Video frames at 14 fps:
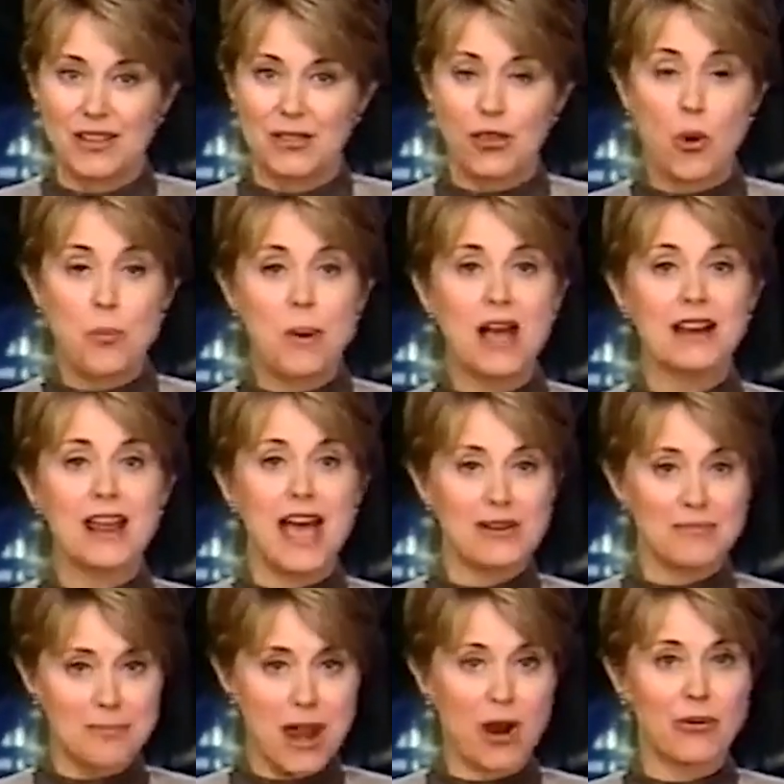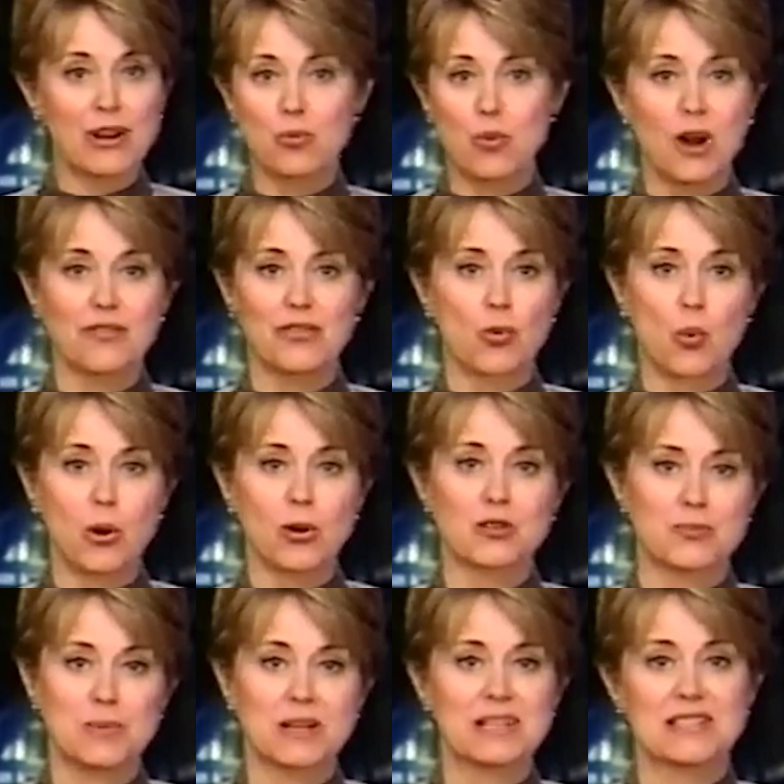Though Penn had married one of the
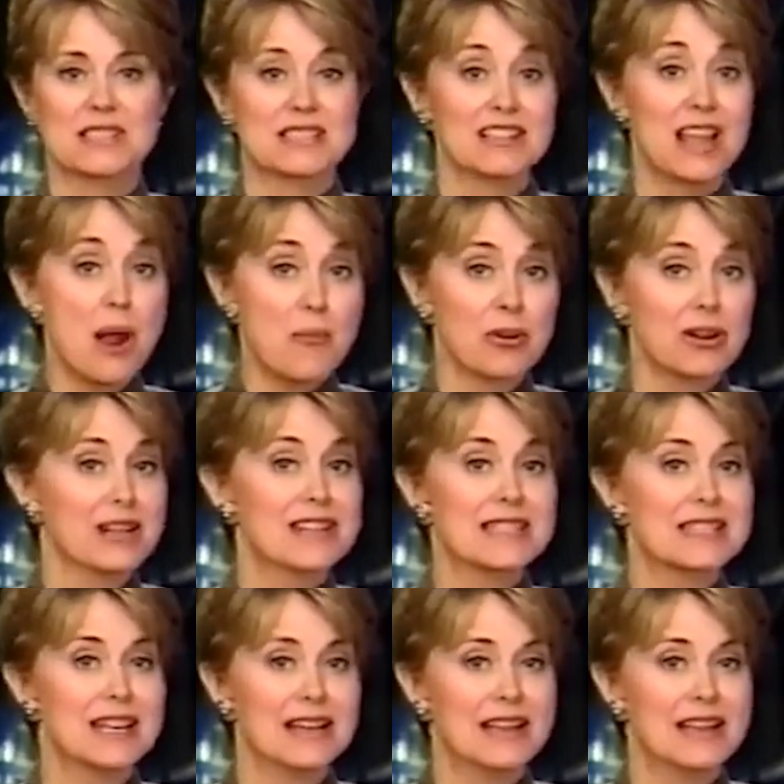world's biggest celebrities,